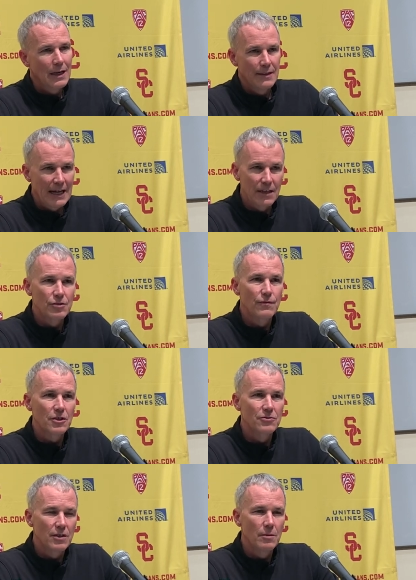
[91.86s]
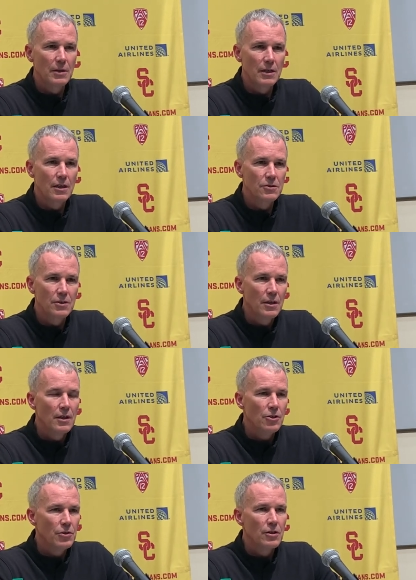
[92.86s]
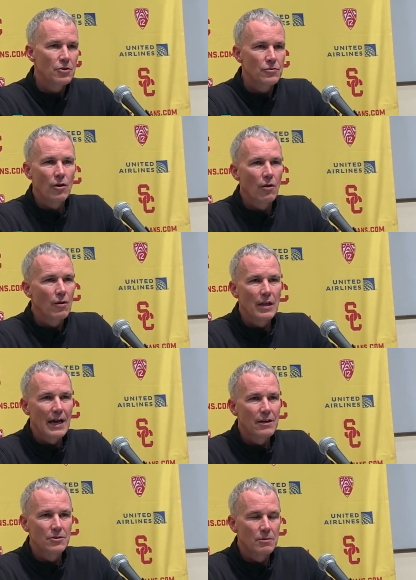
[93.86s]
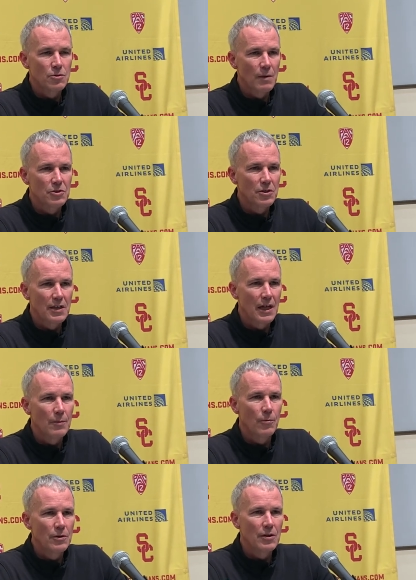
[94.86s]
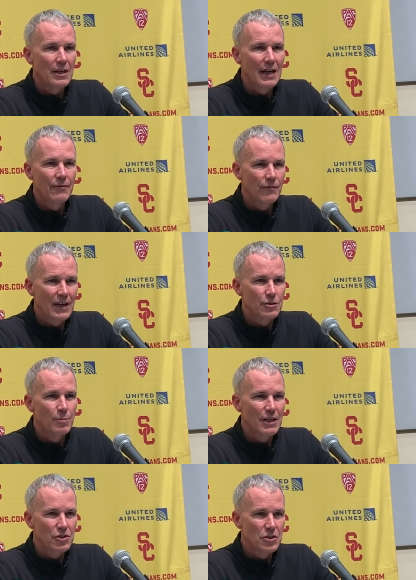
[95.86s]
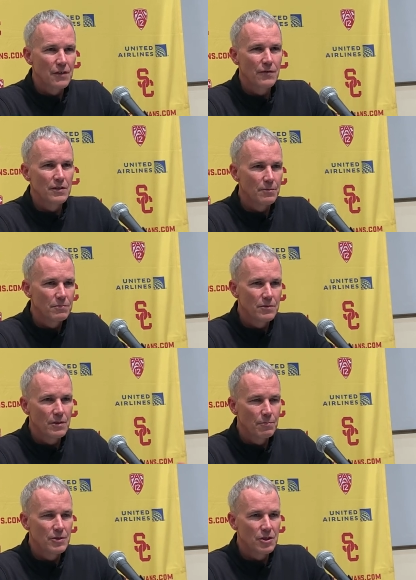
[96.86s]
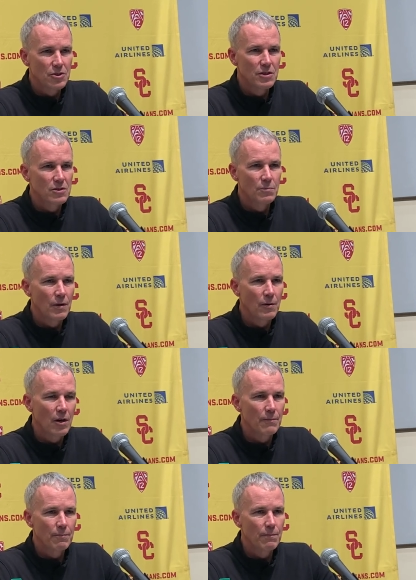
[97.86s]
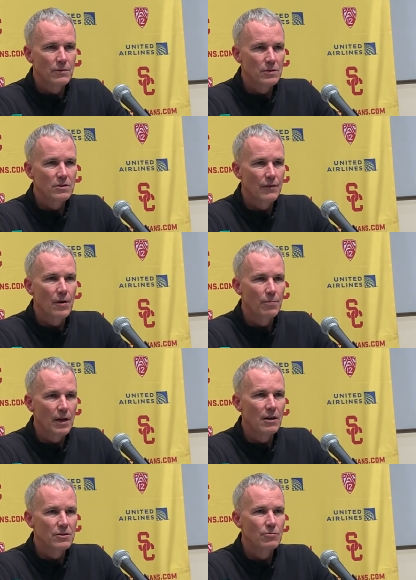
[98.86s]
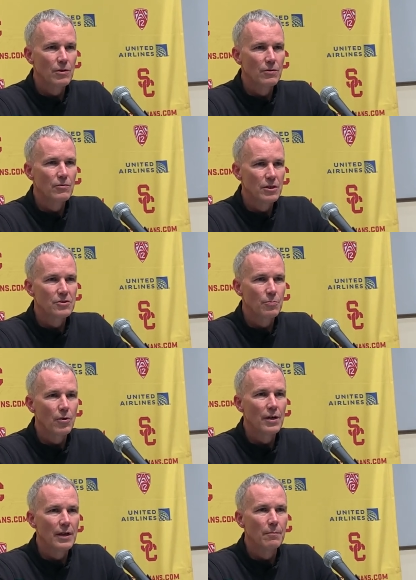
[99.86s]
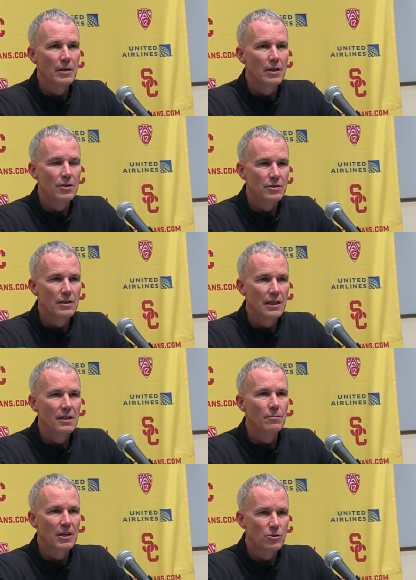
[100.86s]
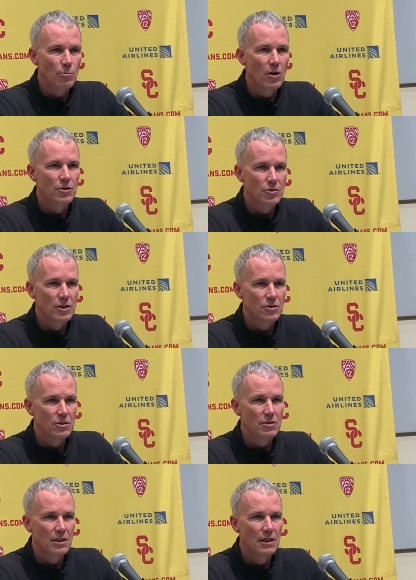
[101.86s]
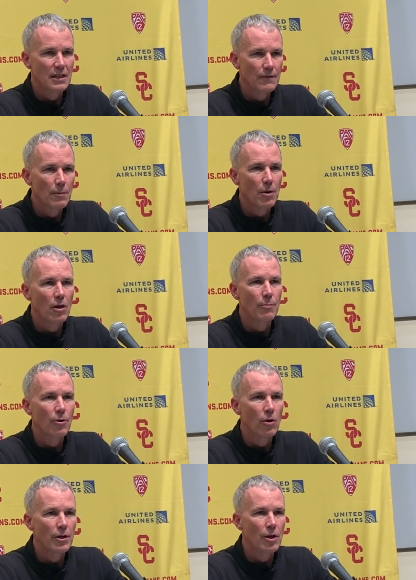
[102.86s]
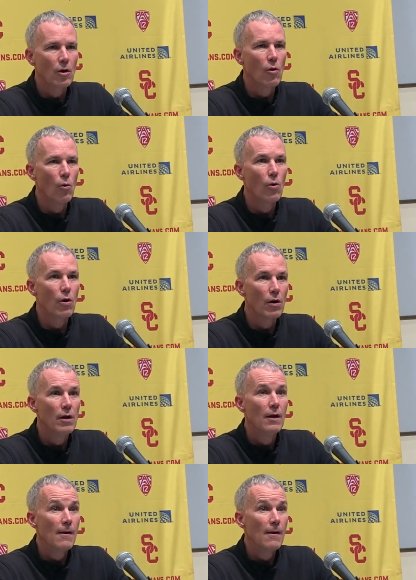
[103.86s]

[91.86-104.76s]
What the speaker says: That is frustrating because you can drill all that as much as you can, but every fast break is different, the positions. But some of our players we're disappointed in because they need to make smarter decisions and give the ball up earlier, or